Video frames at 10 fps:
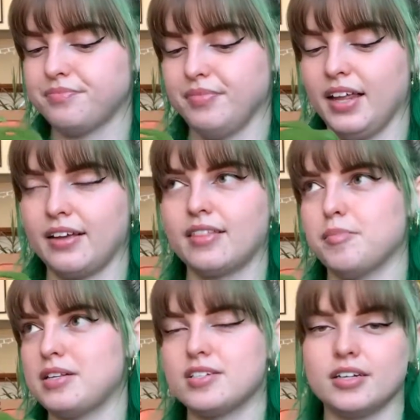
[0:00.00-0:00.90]
Like the
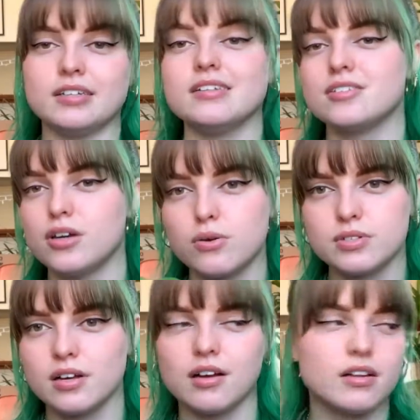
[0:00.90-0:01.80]
Monstera
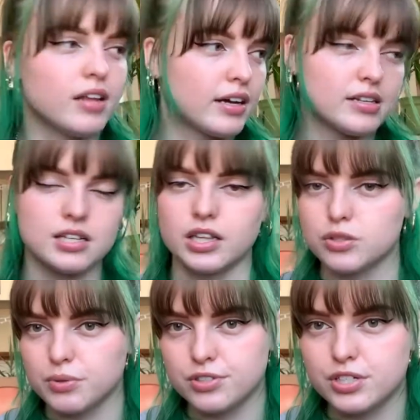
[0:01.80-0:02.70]
deliciosa, like I said, the
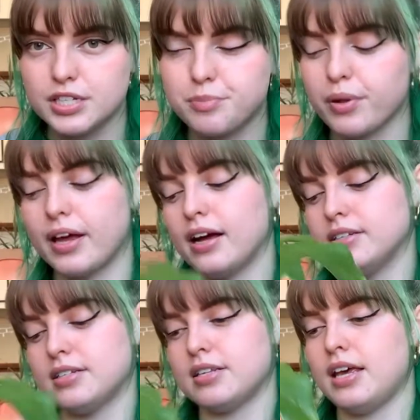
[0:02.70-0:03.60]
Swiss cheese
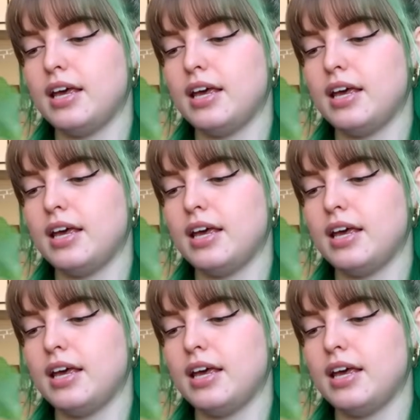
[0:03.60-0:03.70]
plant.